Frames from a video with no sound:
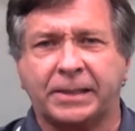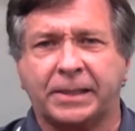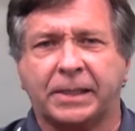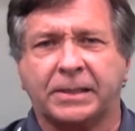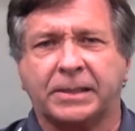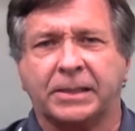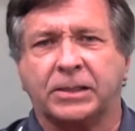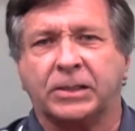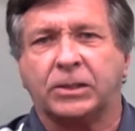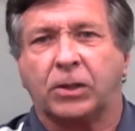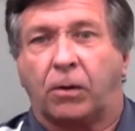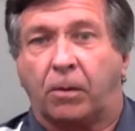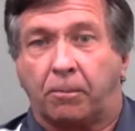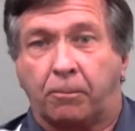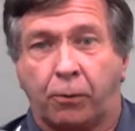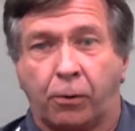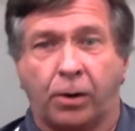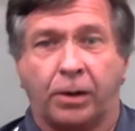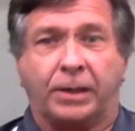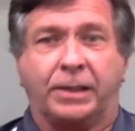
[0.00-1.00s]
this is so
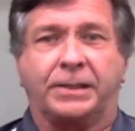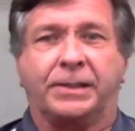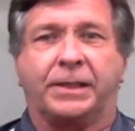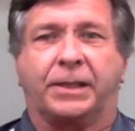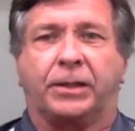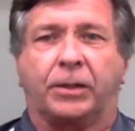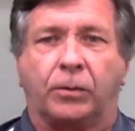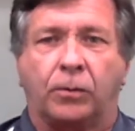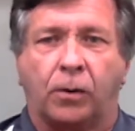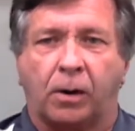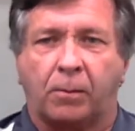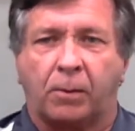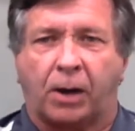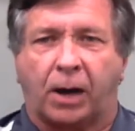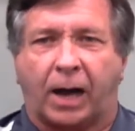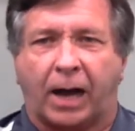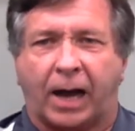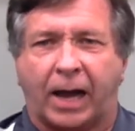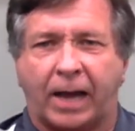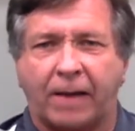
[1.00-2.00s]
important is that the normal
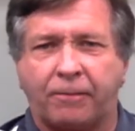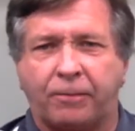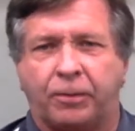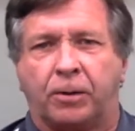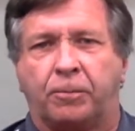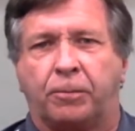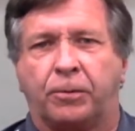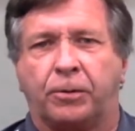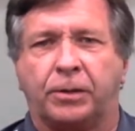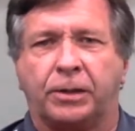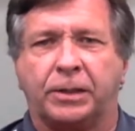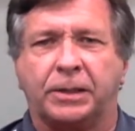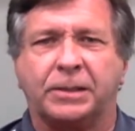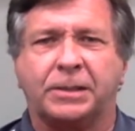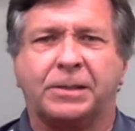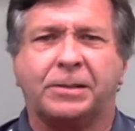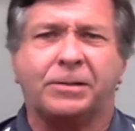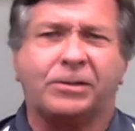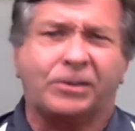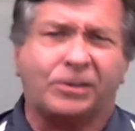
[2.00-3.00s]
eye pupil
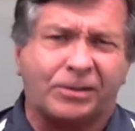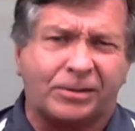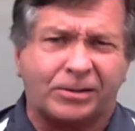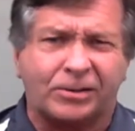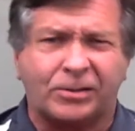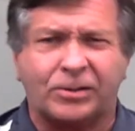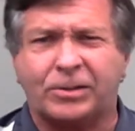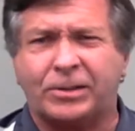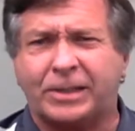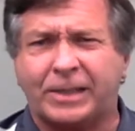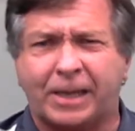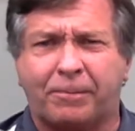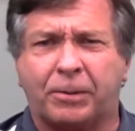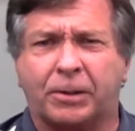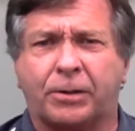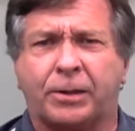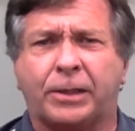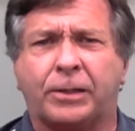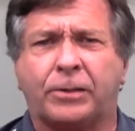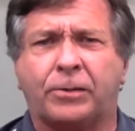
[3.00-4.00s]
is
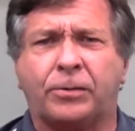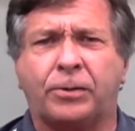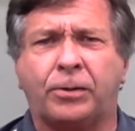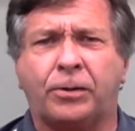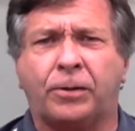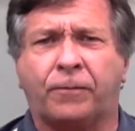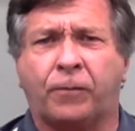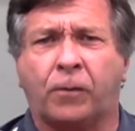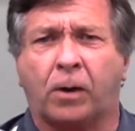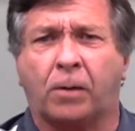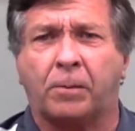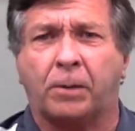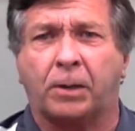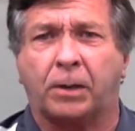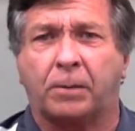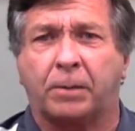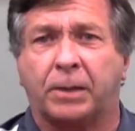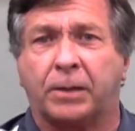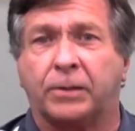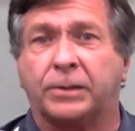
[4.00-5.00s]
typically 2 to 4
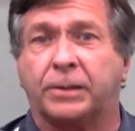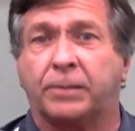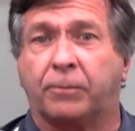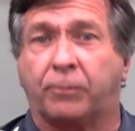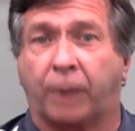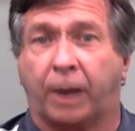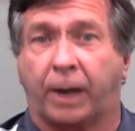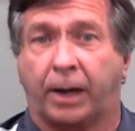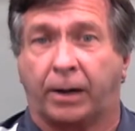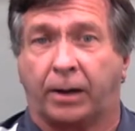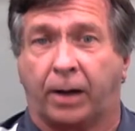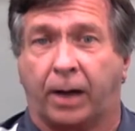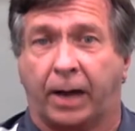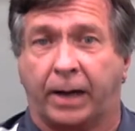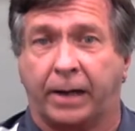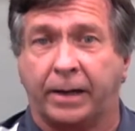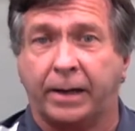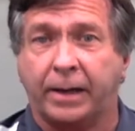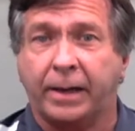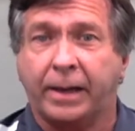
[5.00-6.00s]
millimeters in bright
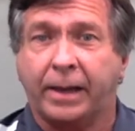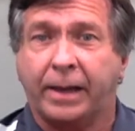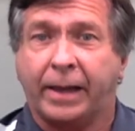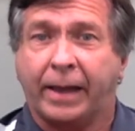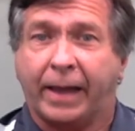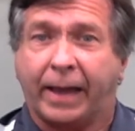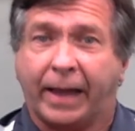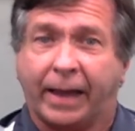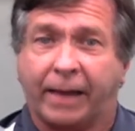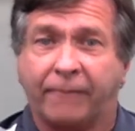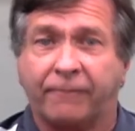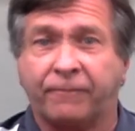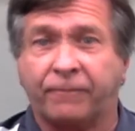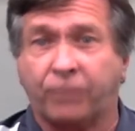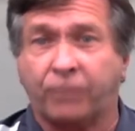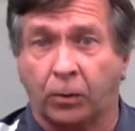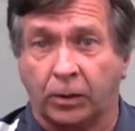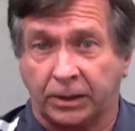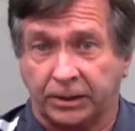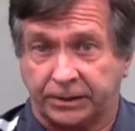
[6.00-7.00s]
light and
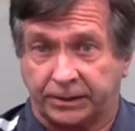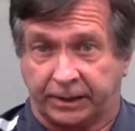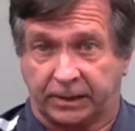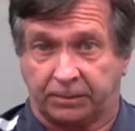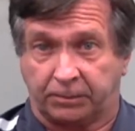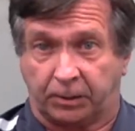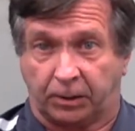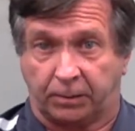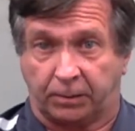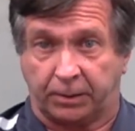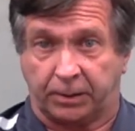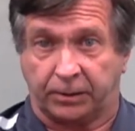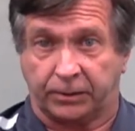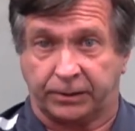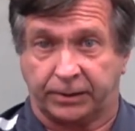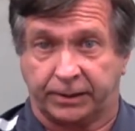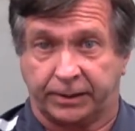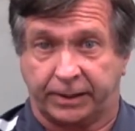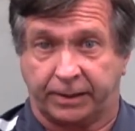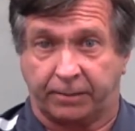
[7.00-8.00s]
4 to 6 millimeters
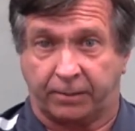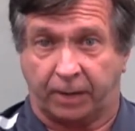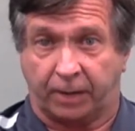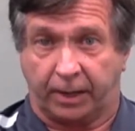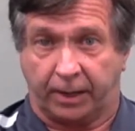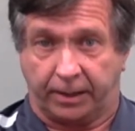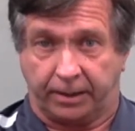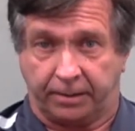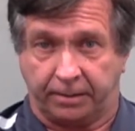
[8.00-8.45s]
in dim light.